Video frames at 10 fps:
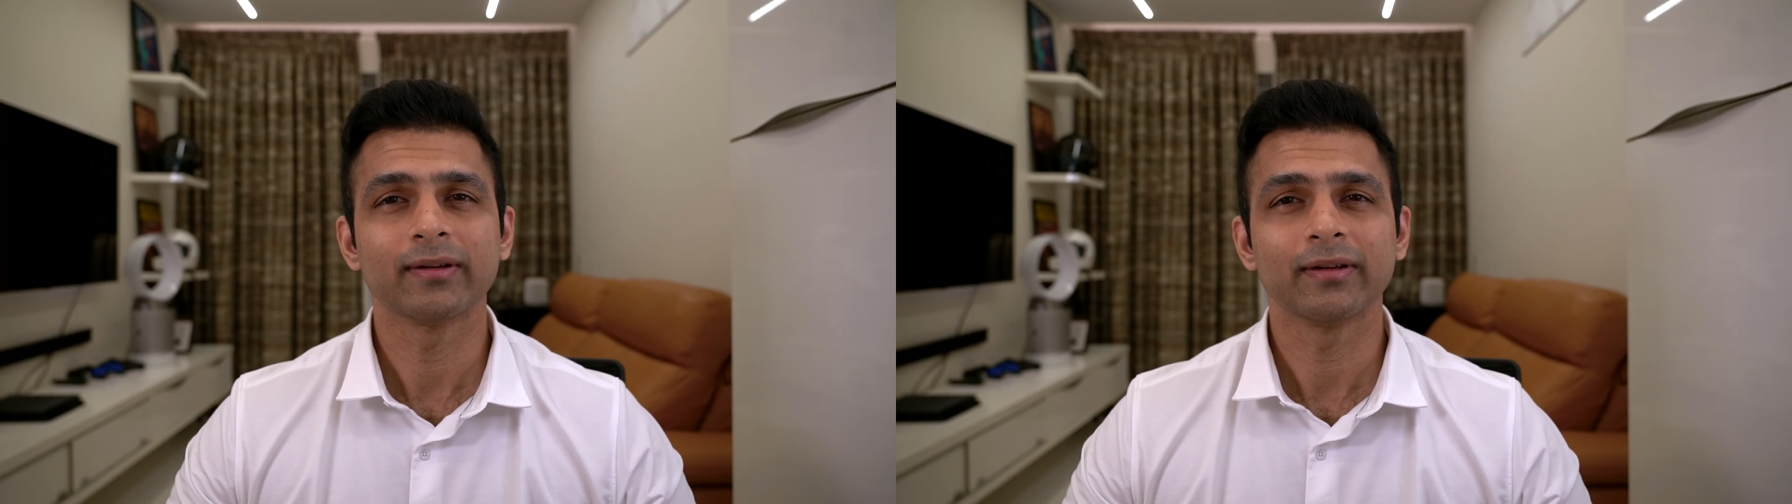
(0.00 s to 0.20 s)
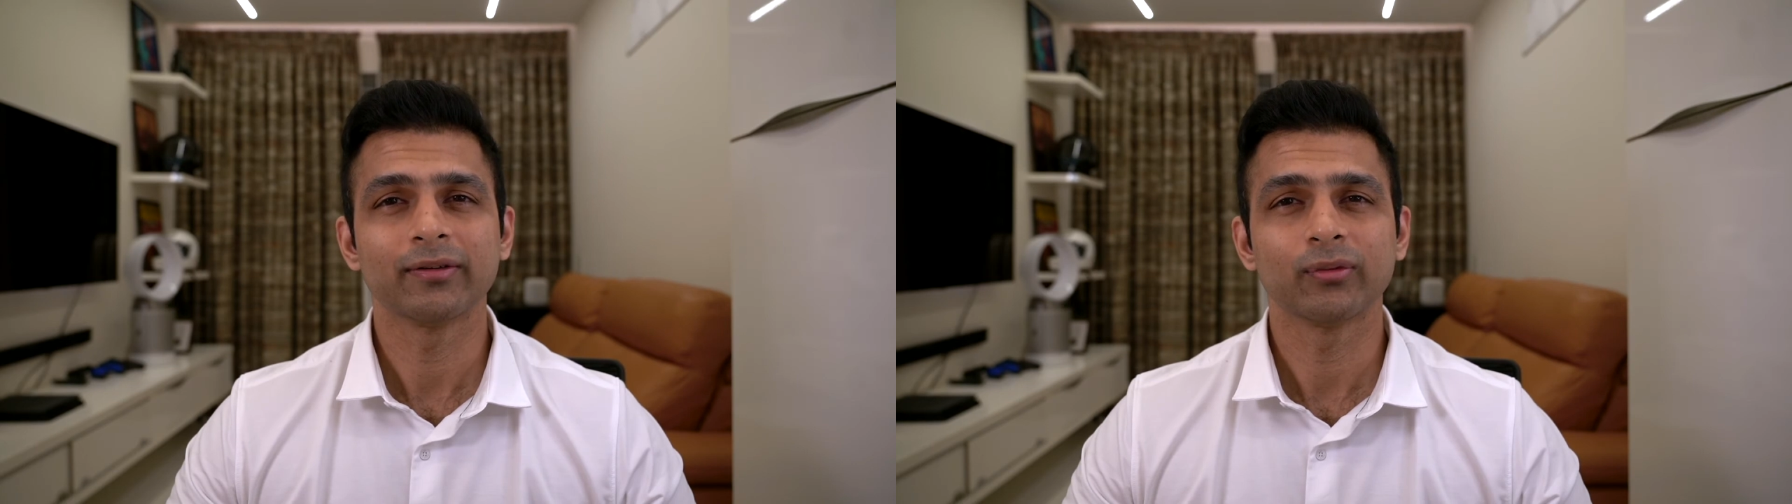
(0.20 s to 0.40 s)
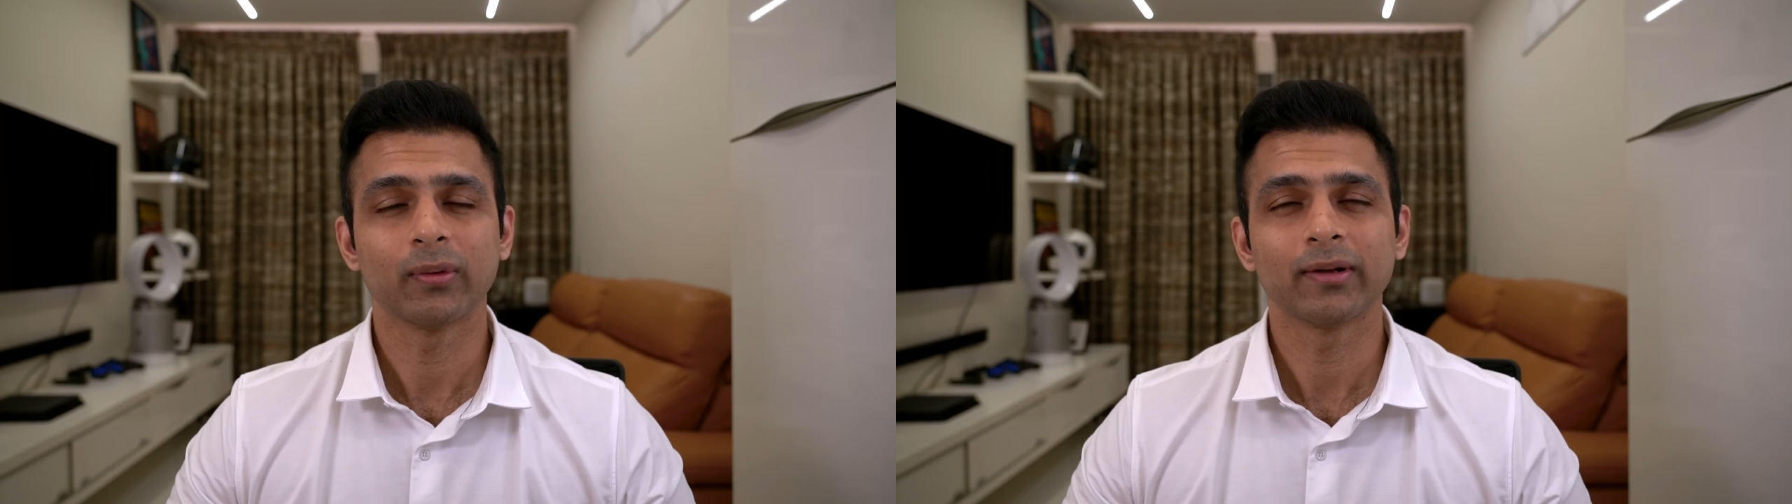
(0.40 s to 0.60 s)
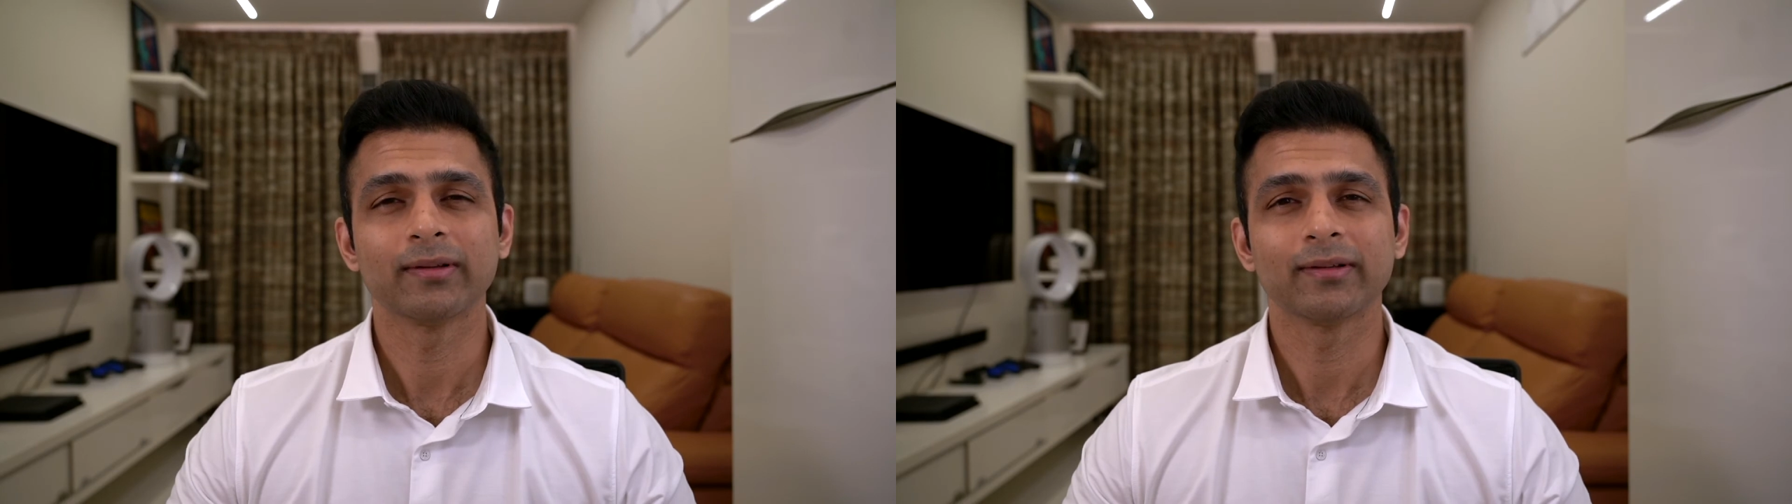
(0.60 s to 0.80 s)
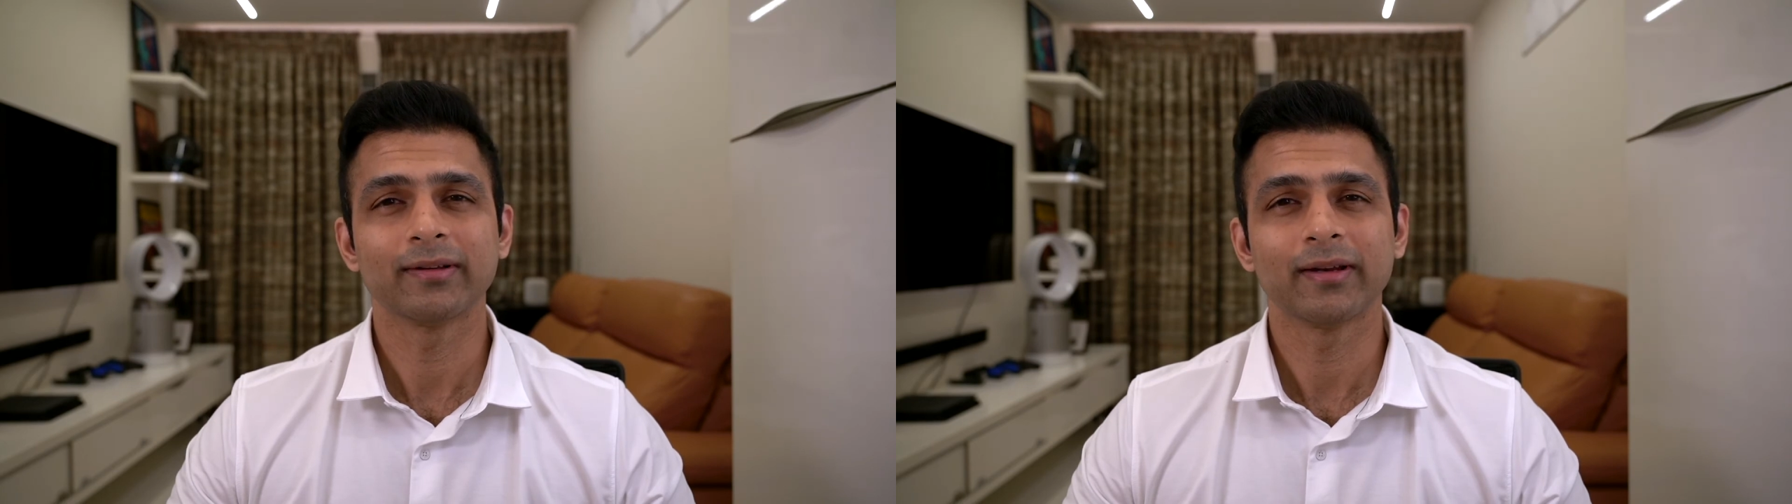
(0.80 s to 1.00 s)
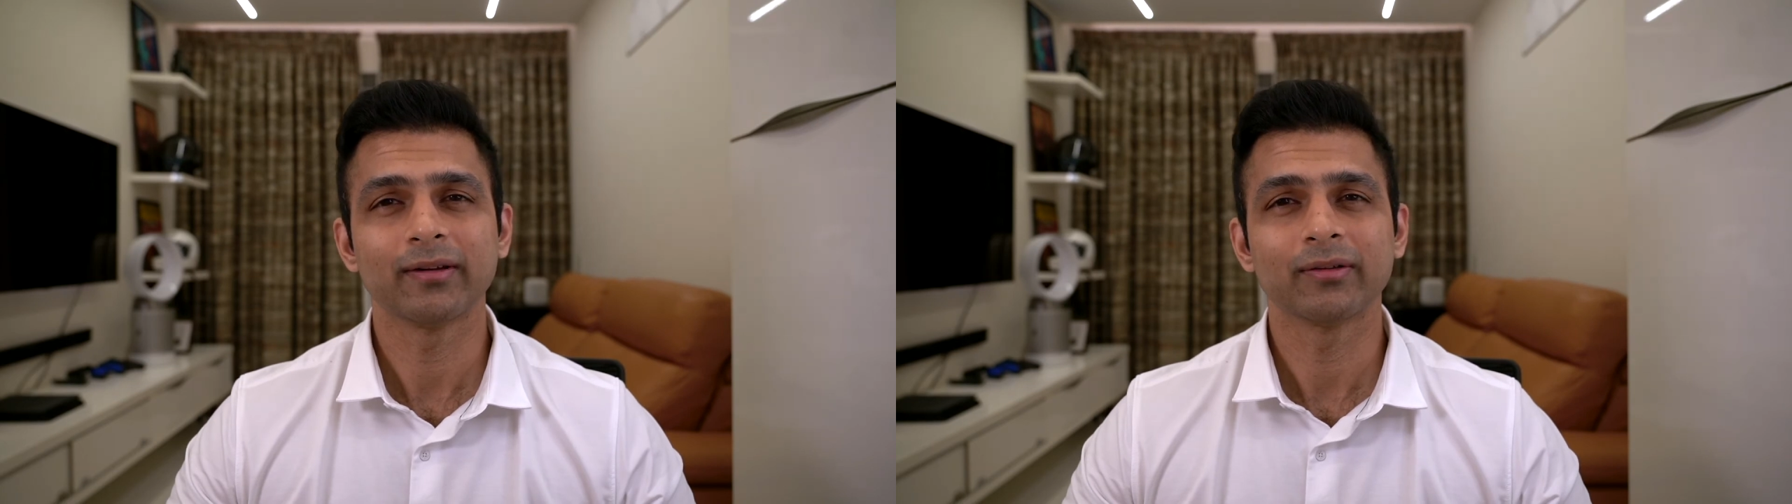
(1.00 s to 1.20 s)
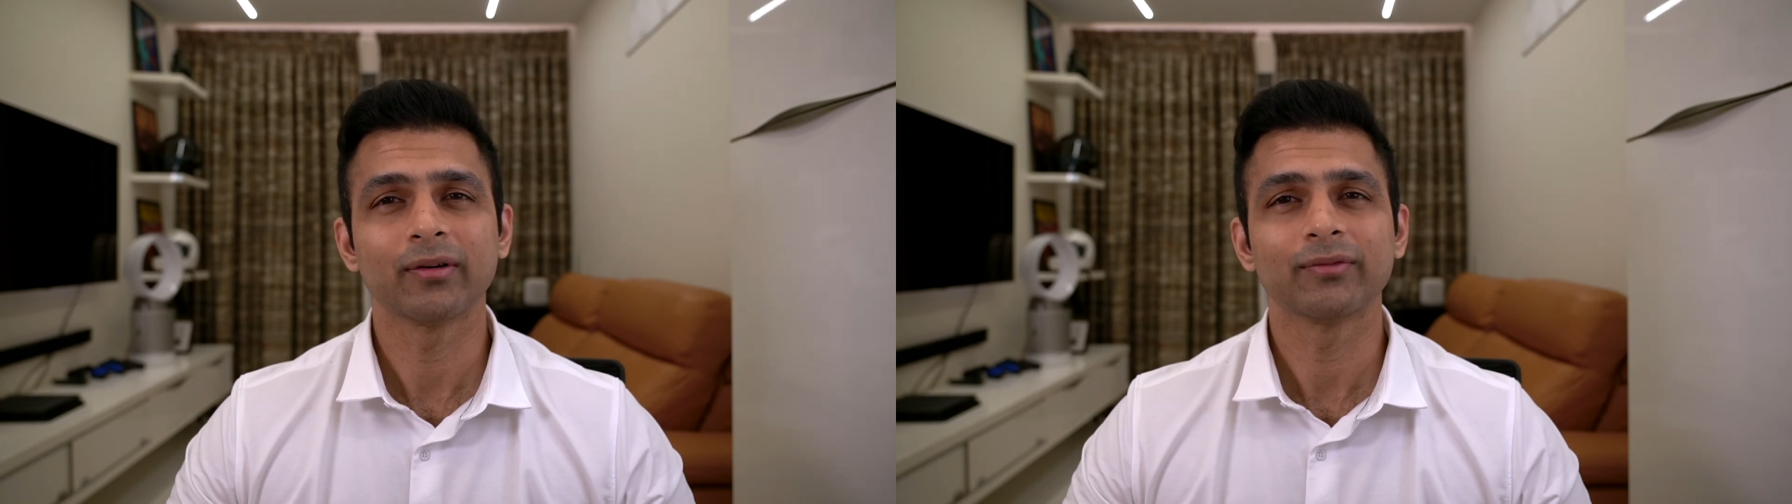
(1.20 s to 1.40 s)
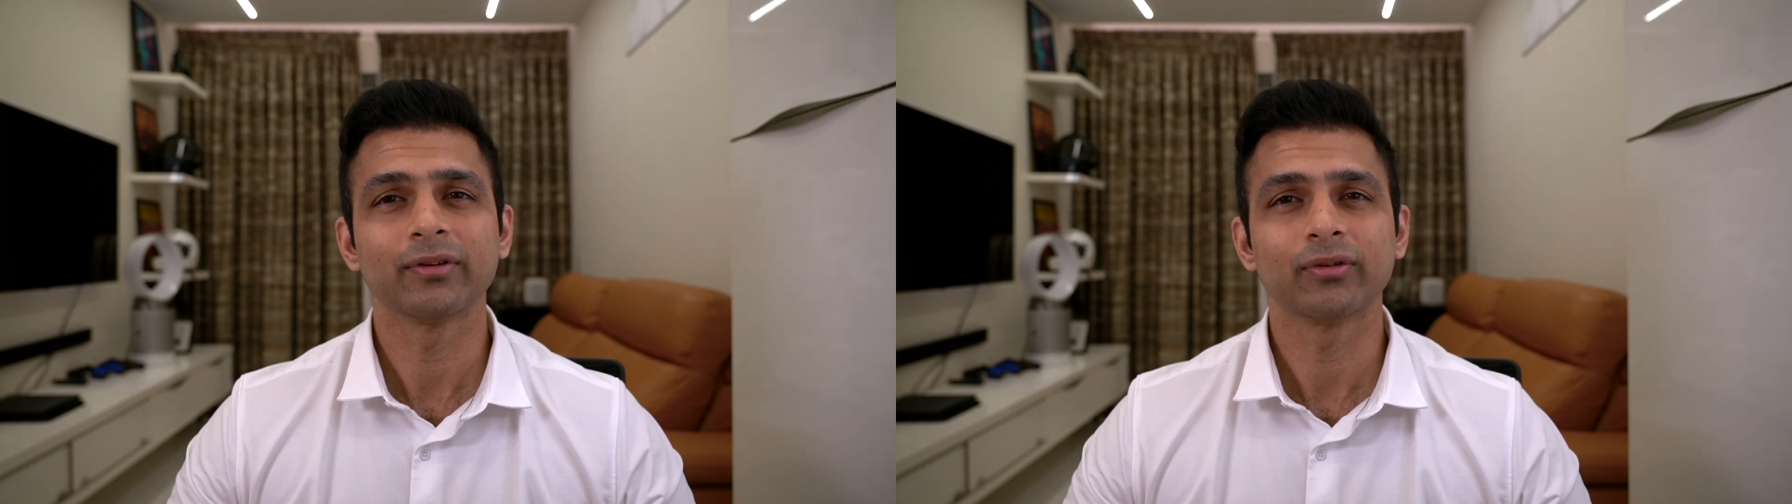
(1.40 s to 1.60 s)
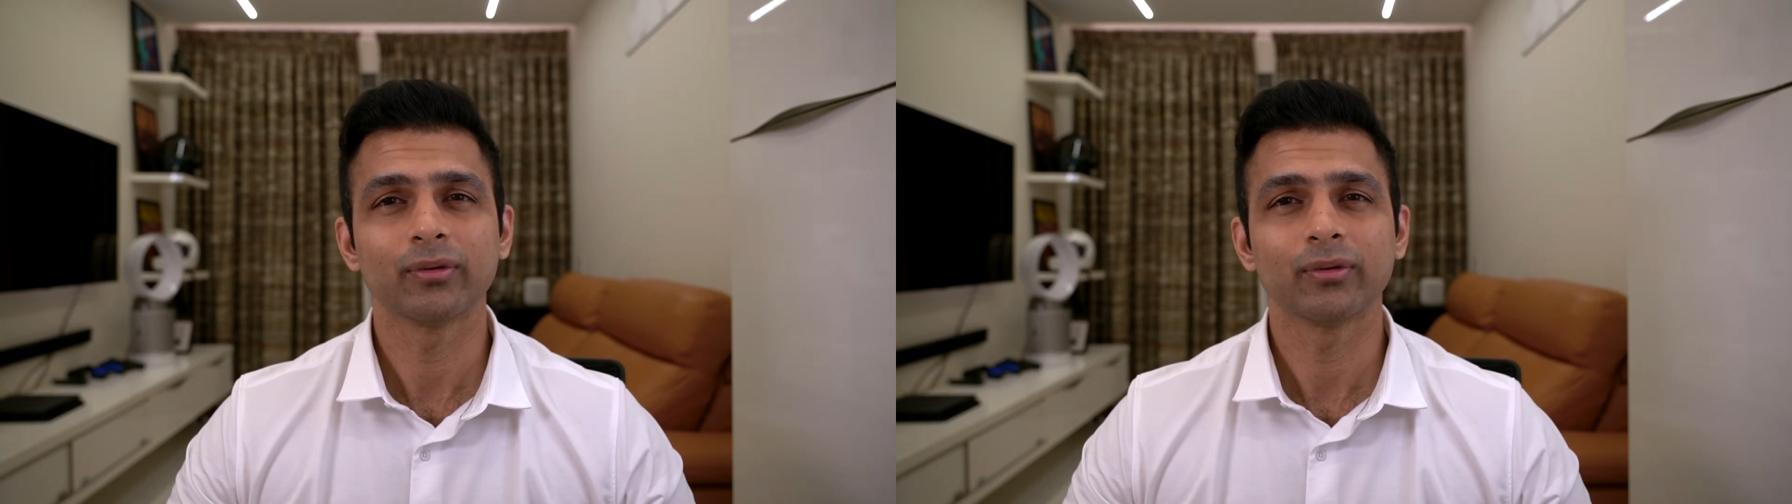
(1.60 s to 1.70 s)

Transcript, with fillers: is one the status of the